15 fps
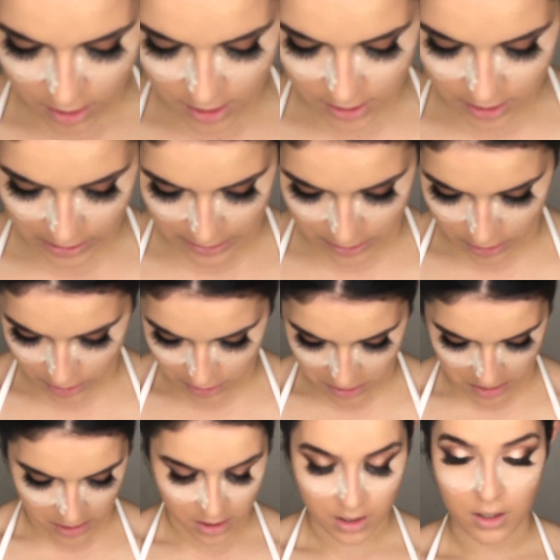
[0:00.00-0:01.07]
this is
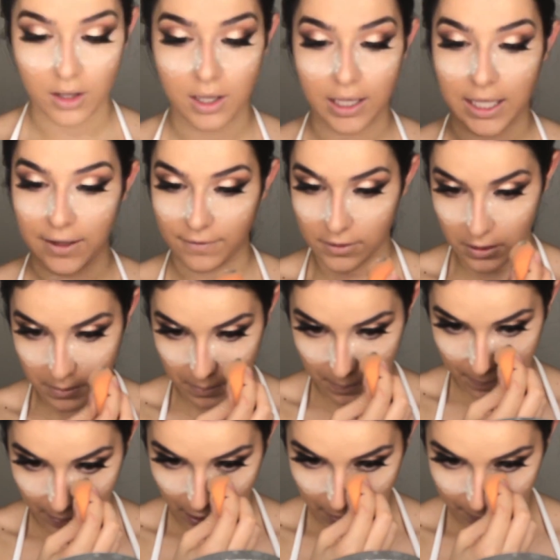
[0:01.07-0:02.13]
new. If you
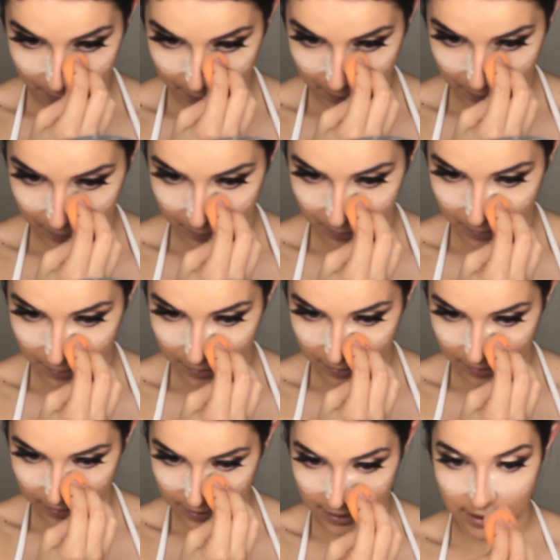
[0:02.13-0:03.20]
pop
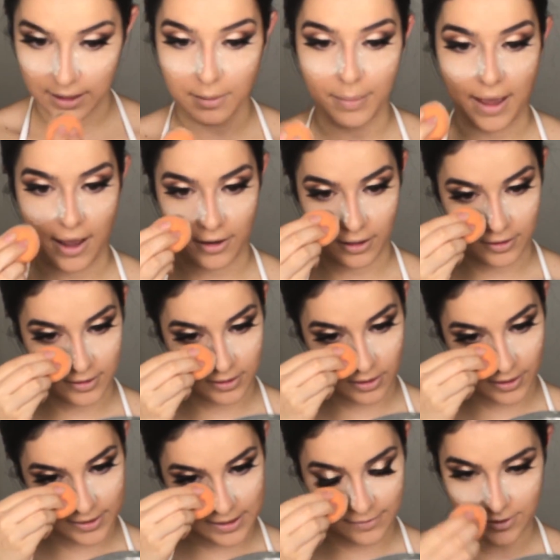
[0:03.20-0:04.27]
the powder just
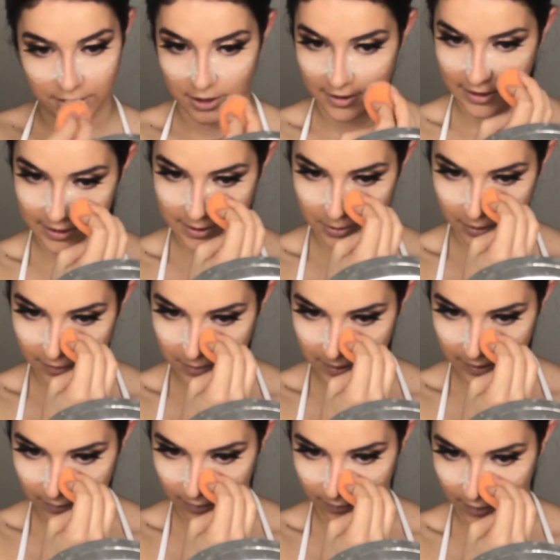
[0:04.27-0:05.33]
close enough to your nose, it's sort of
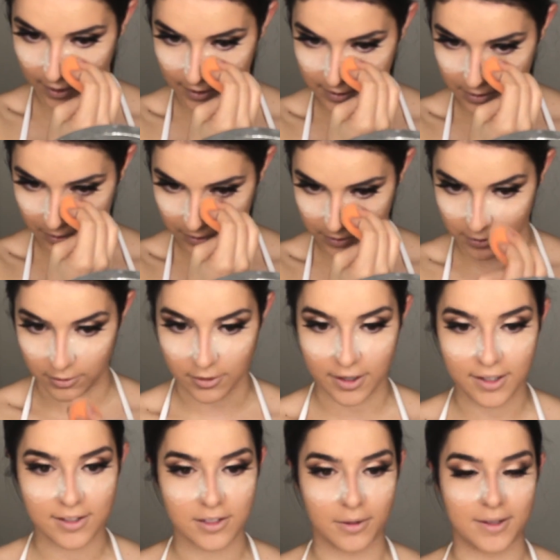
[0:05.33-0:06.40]
doing reverse
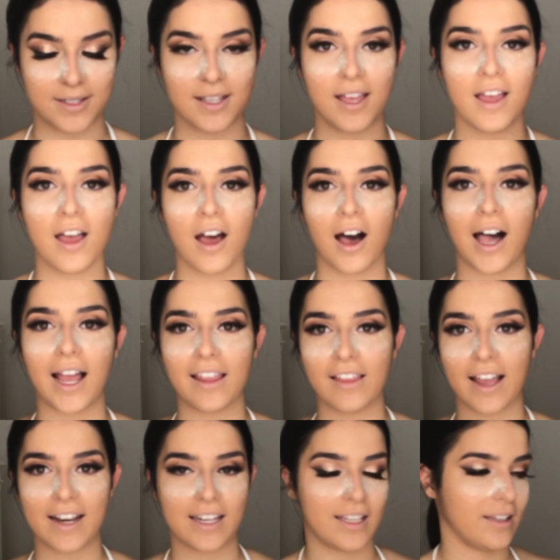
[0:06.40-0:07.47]
contouring, so it's
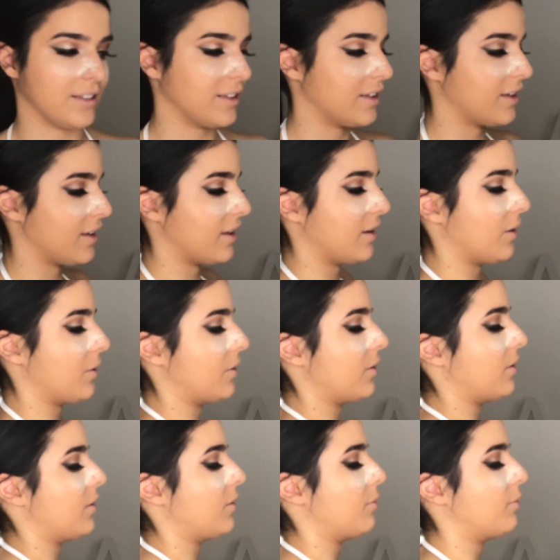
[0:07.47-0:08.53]
highlighting
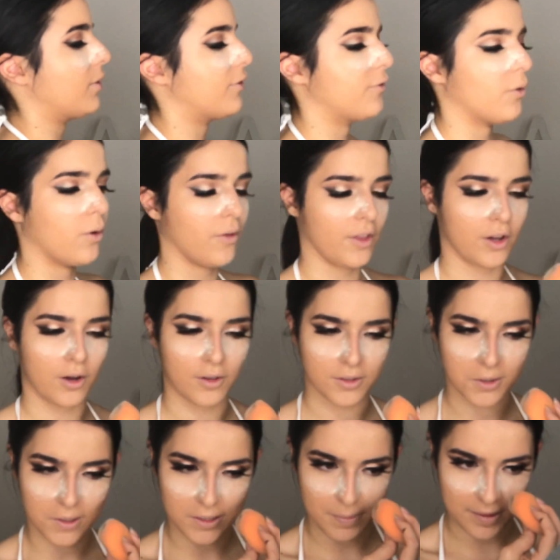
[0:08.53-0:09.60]
before the
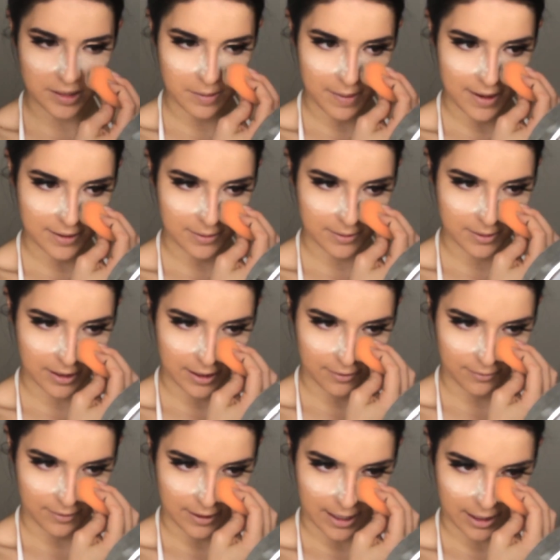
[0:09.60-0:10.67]
contour is supposed to be, so it's sort
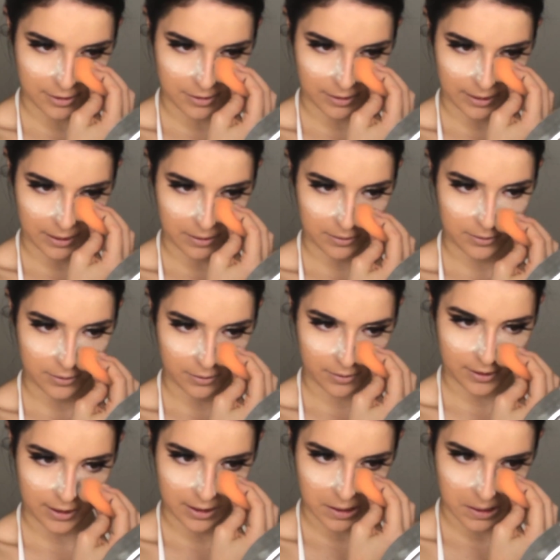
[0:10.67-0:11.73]
of naturally
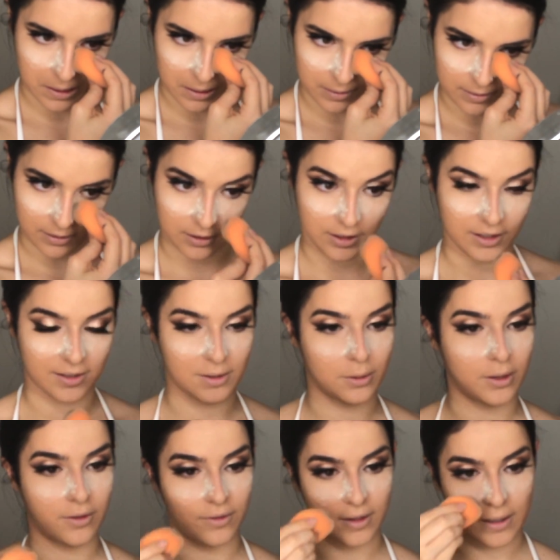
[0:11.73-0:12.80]
contouring it. So you can
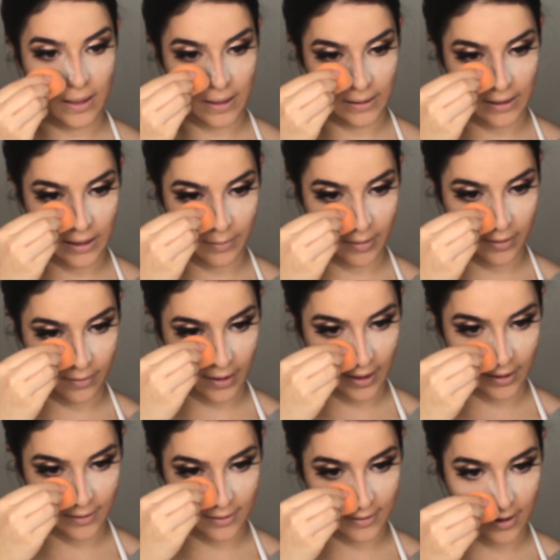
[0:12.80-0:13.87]
sort of get a bit of a
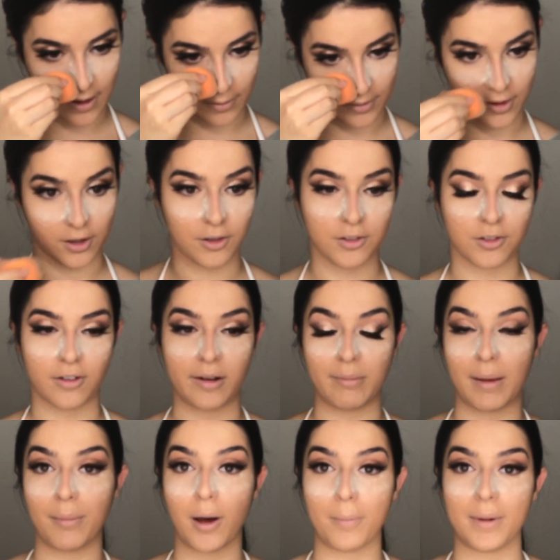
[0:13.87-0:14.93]
head start with your contouring
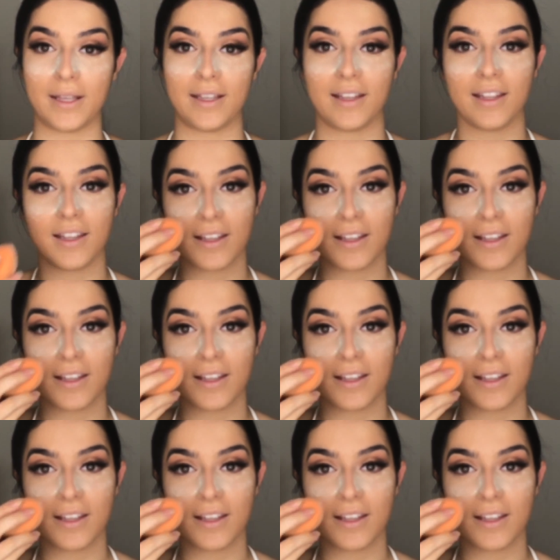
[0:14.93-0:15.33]
by popping,